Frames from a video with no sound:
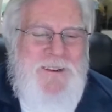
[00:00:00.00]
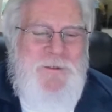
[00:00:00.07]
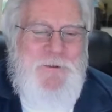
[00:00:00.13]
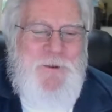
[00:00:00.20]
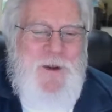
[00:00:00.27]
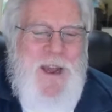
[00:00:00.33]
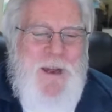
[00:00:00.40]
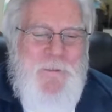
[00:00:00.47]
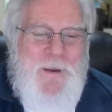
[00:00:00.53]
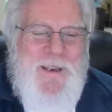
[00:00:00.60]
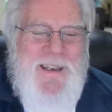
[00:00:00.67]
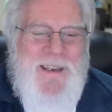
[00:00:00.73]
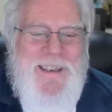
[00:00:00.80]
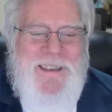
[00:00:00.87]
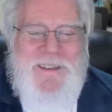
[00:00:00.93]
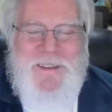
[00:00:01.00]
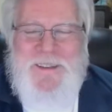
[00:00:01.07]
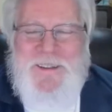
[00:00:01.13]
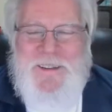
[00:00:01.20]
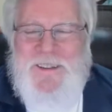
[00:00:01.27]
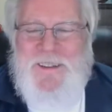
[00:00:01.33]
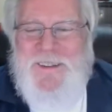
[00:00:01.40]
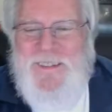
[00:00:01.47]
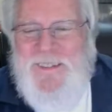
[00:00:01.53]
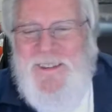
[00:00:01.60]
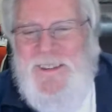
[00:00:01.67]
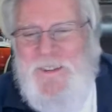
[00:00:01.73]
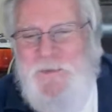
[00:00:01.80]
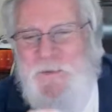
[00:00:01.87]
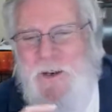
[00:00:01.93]
Rob,
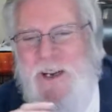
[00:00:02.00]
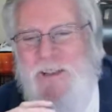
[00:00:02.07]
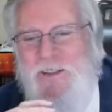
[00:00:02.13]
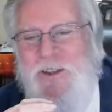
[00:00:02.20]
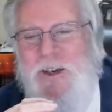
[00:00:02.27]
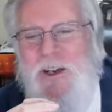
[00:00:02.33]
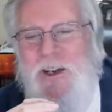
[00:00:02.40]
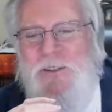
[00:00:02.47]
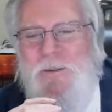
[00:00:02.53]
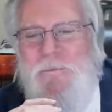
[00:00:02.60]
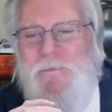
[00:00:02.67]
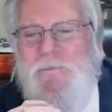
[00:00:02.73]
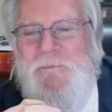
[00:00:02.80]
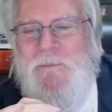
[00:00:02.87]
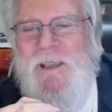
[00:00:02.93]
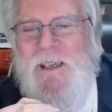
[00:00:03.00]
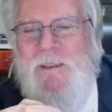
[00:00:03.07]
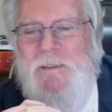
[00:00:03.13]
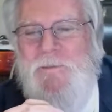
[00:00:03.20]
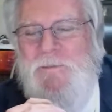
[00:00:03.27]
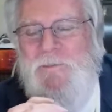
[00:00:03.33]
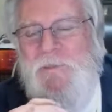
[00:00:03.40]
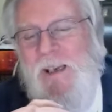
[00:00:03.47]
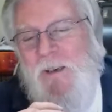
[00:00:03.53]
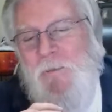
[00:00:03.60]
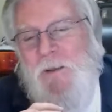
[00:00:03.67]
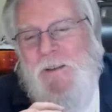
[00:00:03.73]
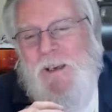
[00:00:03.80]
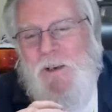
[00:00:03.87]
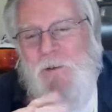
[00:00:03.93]
the fries are awesome. Yeah, I like
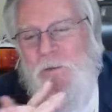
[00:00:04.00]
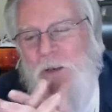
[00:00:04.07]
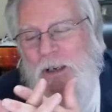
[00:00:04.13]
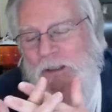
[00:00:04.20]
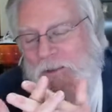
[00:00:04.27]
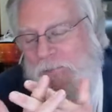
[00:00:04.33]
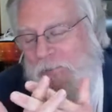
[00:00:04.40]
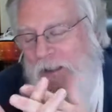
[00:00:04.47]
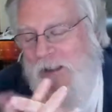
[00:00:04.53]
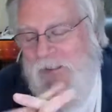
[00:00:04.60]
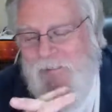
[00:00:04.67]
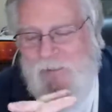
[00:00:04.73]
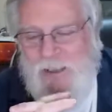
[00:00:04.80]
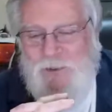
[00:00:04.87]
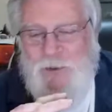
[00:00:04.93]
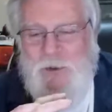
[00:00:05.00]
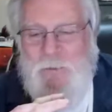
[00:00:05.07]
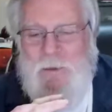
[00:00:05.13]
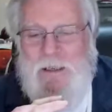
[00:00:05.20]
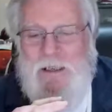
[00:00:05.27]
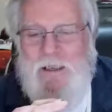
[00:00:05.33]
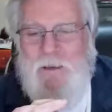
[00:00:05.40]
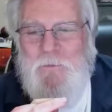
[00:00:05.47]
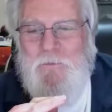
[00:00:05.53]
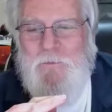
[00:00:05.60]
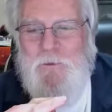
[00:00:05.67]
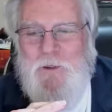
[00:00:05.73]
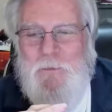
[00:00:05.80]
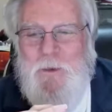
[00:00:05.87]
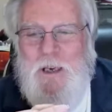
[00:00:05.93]
McDonald's fries. Hey, I shouldn't be eating them
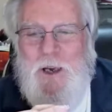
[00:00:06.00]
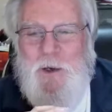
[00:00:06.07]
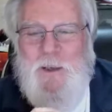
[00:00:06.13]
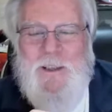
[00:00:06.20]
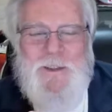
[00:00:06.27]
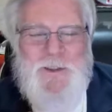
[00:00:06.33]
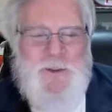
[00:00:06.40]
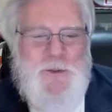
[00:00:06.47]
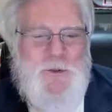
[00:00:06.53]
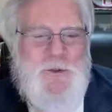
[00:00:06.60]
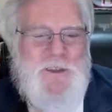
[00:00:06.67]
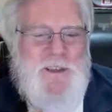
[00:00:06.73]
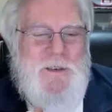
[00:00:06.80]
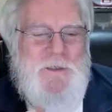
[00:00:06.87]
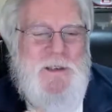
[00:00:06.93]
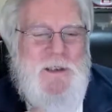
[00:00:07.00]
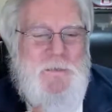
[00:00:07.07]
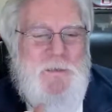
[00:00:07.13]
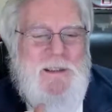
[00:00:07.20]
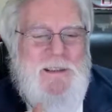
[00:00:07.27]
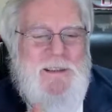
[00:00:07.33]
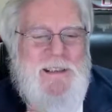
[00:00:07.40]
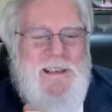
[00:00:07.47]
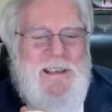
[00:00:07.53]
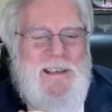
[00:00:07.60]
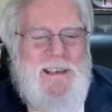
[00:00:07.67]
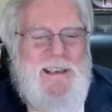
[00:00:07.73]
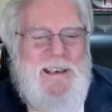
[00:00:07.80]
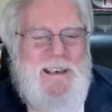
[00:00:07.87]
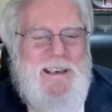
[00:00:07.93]
with my heart issues and everything, but
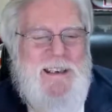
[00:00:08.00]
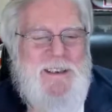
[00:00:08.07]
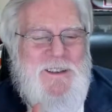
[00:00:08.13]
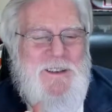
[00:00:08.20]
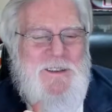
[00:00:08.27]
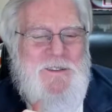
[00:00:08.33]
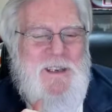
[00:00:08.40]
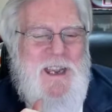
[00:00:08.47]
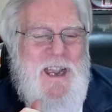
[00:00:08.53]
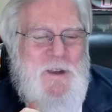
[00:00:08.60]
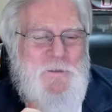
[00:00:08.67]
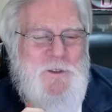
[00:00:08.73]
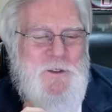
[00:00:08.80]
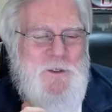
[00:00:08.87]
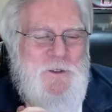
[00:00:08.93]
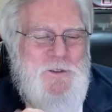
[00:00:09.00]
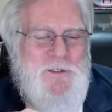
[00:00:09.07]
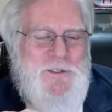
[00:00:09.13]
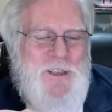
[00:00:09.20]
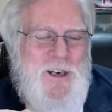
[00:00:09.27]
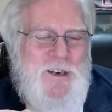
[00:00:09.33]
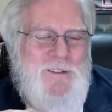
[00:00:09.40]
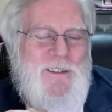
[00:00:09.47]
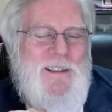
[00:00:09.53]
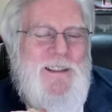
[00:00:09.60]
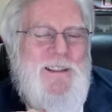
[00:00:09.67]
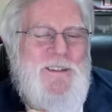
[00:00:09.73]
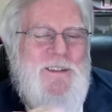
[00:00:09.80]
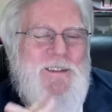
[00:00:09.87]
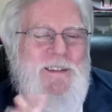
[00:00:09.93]
good afternoon,
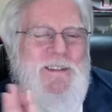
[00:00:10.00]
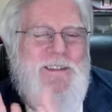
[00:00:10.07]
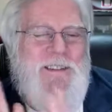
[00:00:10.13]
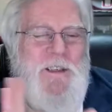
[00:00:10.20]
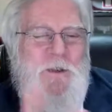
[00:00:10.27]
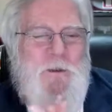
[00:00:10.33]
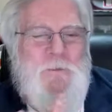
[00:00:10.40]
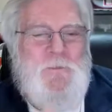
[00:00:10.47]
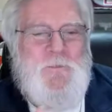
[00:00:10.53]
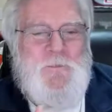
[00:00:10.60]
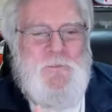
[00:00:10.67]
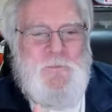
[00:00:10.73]
Darlene. Good to see you.